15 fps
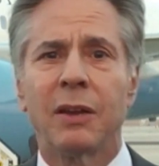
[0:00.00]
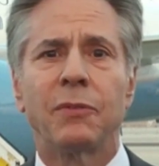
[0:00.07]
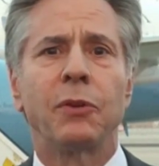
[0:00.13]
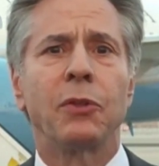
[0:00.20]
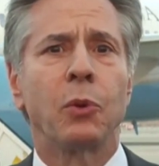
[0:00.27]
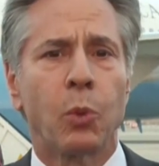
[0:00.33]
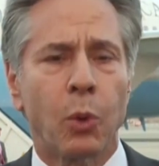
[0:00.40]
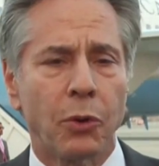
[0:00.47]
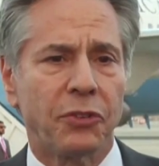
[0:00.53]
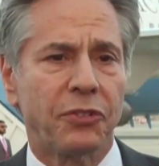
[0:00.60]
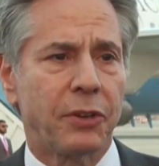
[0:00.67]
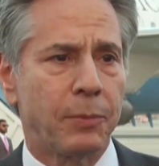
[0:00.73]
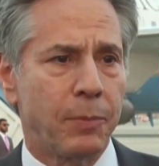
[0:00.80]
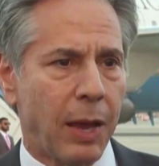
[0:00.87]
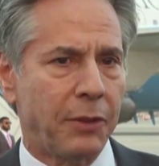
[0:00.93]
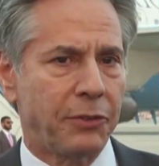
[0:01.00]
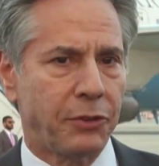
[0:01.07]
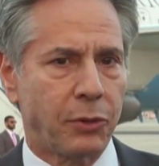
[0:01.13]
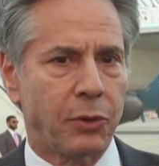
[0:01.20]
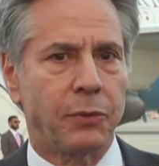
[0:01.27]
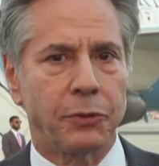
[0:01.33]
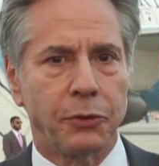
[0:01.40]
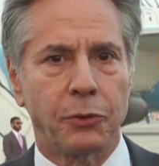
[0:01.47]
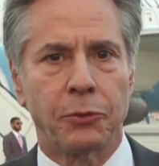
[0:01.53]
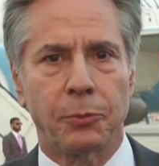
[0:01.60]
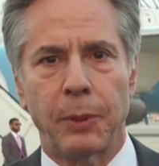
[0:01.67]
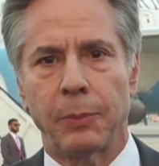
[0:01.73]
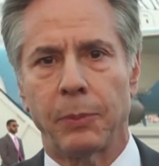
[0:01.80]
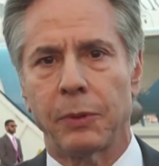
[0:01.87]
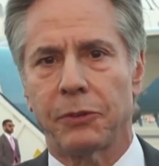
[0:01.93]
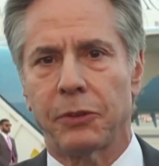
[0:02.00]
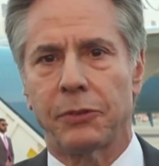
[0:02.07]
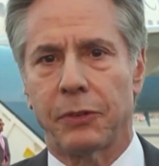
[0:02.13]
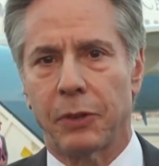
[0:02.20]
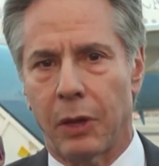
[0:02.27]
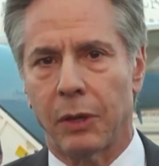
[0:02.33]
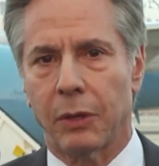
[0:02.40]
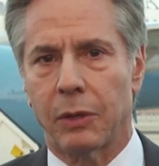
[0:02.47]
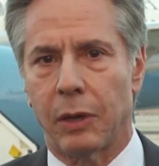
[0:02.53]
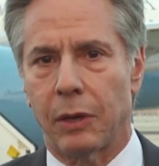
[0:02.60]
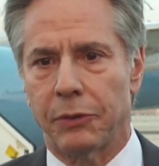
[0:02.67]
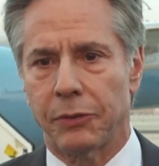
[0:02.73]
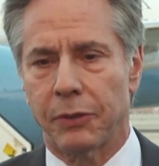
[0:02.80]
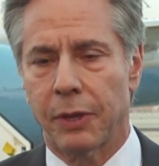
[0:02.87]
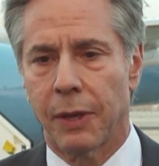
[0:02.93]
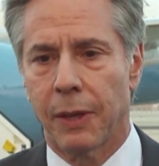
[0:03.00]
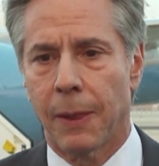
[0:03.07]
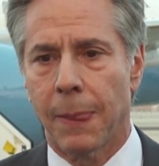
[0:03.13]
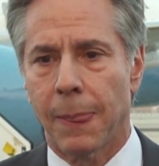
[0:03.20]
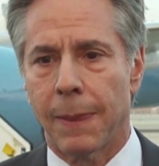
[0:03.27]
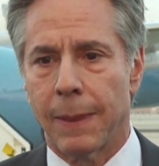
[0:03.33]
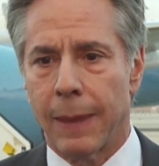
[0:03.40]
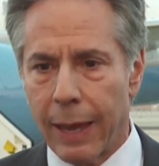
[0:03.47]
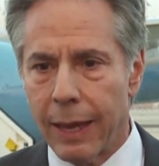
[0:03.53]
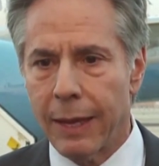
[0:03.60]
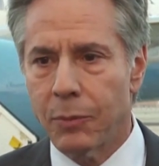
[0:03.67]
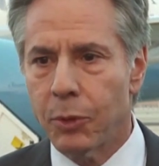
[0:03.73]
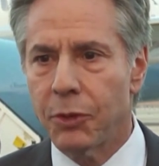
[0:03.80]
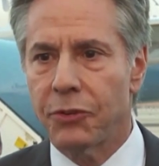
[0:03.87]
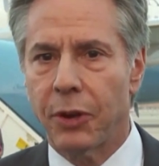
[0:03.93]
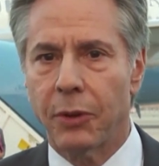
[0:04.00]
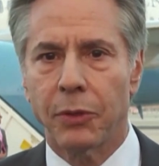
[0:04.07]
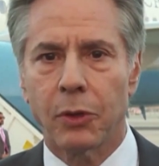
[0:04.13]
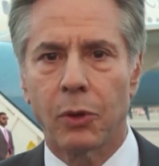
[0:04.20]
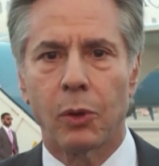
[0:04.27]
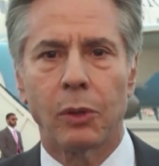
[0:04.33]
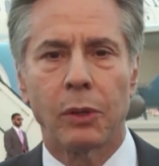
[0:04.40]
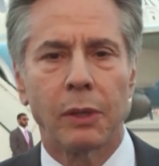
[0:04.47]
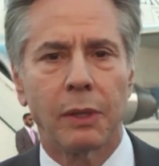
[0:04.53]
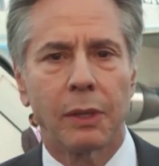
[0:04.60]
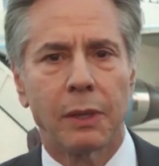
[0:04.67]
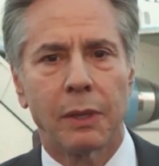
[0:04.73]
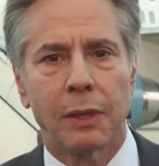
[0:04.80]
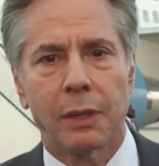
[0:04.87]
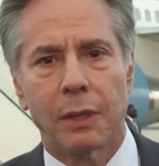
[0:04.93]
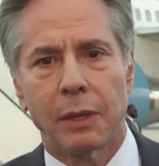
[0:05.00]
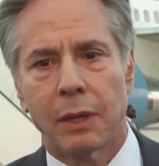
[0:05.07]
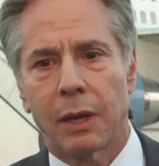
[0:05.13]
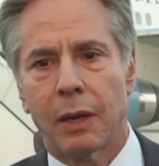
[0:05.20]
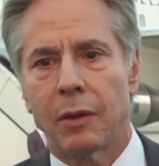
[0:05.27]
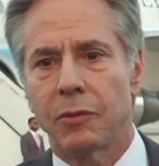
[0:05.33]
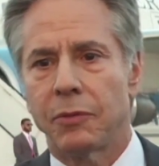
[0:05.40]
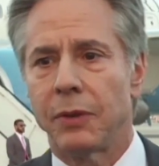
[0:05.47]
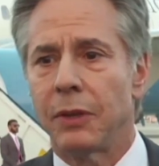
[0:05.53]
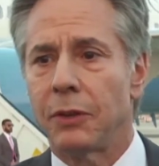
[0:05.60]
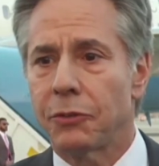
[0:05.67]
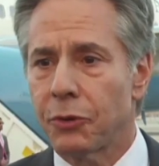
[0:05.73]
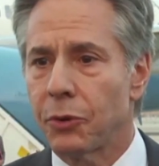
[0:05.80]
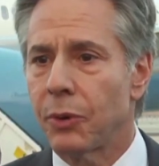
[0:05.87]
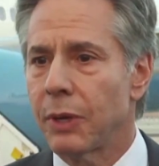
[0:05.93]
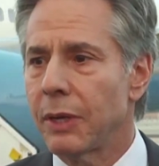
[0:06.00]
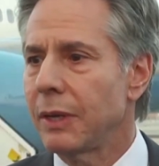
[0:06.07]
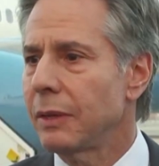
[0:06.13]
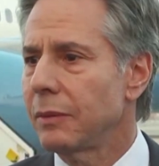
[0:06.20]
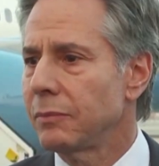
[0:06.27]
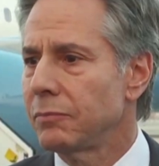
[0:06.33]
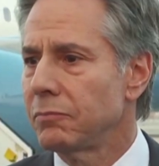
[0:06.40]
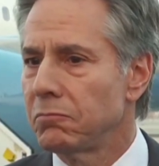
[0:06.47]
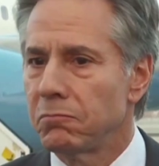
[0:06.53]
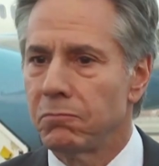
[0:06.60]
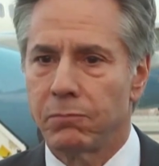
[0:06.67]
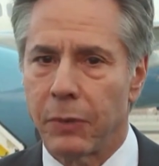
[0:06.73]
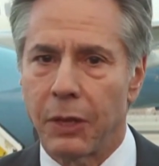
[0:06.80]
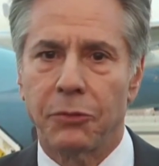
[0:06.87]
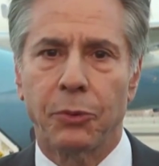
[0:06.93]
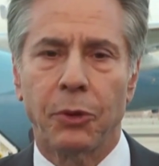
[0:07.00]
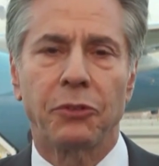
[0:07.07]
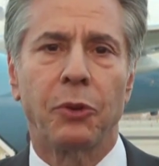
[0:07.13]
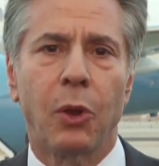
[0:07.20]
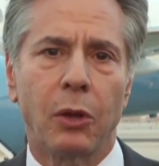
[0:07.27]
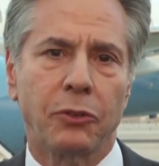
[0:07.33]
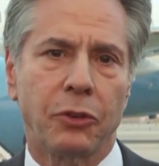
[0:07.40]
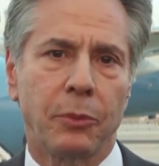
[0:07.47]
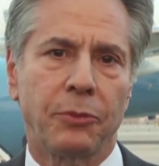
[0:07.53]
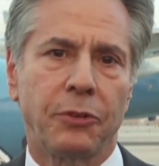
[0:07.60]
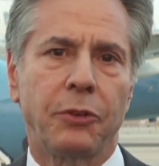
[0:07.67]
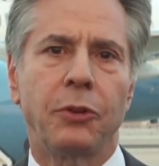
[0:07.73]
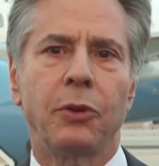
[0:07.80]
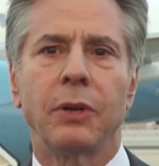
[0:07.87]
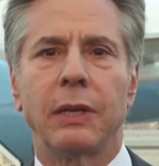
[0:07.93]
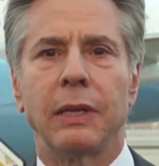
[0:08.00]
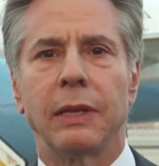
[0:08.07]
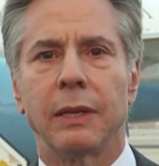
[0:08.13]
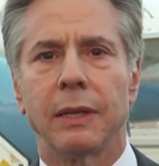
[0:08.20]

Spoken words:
for the worst massacre of the Jewish people since the Holocaust. And we share the goal of ensuring Israel's long-term security.